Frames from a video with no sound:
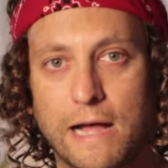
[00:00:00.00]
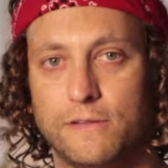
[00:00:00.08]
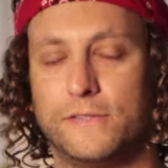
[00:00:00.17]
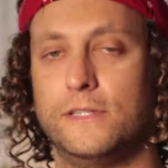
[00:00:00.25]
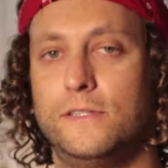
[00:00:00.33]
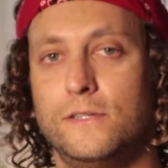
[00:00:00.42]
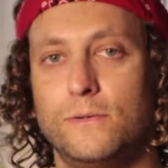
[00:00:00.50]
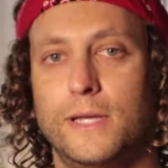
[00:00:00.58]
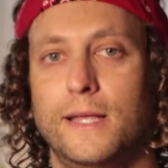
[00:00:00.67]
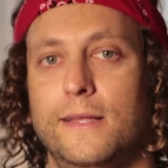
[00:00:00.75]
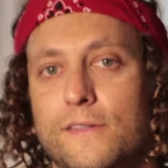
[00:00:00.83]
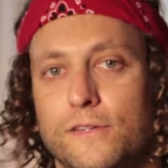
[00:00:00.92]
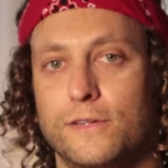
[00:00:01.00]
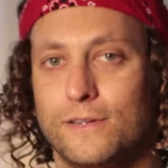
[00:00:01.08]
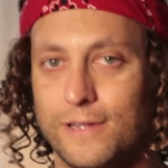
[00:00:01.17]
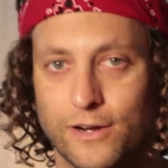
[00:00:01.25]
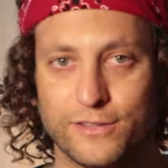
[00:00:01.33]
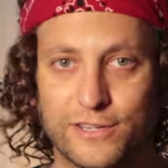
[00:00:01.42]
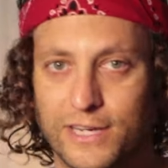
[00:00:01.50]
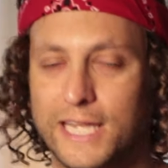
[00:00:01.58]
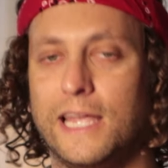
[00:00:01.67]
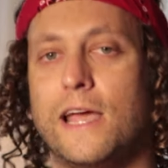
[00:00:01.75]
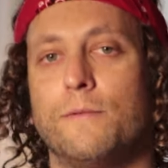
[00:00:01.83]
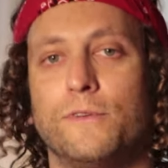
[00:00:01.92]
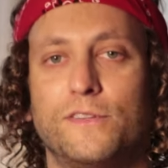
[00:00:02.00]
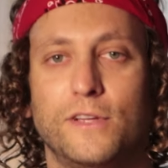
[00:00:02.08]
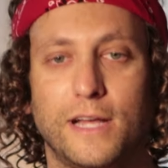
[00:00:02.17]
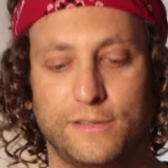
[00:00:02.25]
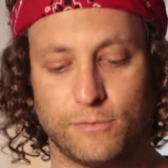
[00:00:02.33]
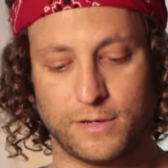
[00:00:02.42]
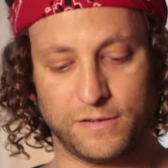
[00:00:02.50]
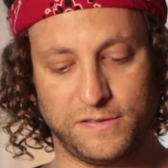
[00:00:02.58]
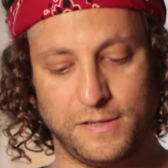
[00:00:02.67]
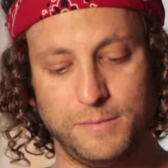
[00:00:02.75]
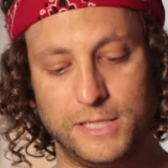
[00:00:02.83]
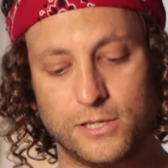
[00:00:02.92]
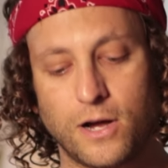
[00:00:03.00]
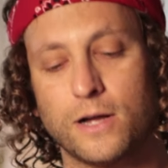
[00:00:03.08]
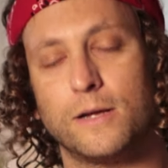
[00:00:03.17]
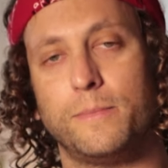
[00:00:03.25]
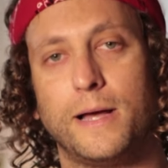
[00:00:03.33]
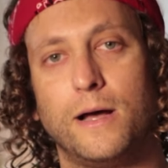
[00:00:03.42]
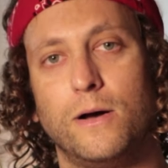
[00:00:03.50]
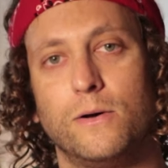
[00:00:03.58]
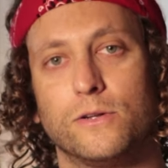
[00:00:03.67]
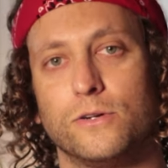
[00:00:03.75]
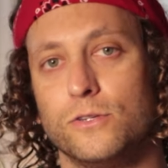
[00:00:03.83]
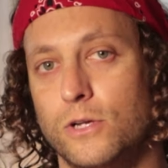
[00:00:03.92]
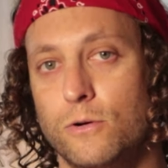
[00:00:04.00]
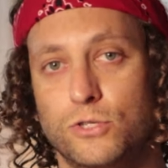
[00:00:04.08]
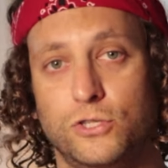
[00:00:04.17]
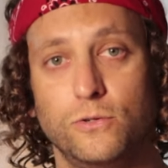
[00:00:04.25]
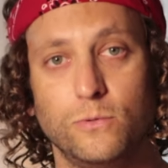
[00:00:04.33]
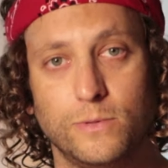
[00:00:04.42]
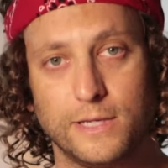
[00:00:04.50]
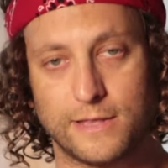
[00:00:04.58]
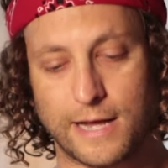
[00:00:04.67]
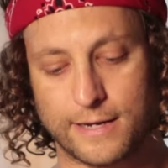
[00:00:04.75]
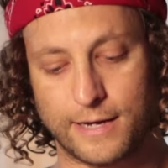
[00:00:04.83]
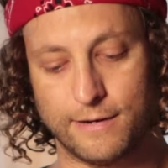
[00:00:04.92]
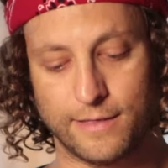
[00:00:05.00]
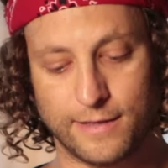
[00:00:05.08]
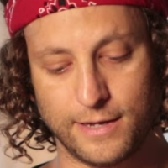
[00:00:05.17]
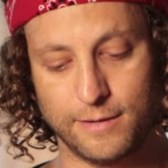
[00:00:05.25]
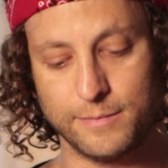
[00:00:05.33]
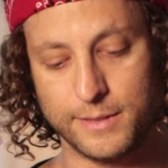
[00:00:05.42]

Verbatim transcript: how's it doing, are there any cameras you guys want to see me talk about or go shoot with, that kind of thing.